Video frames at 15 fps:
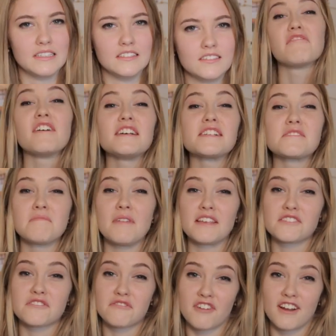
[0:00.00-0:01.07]
My first
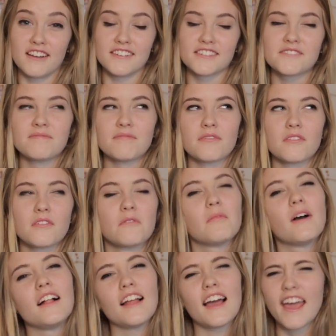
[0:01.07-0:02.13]
best friend.
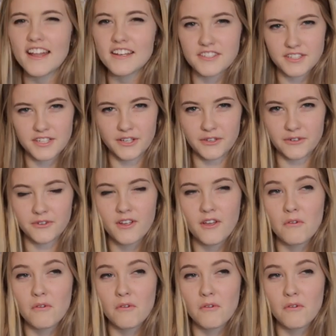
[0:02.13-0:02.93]
Well, I had two.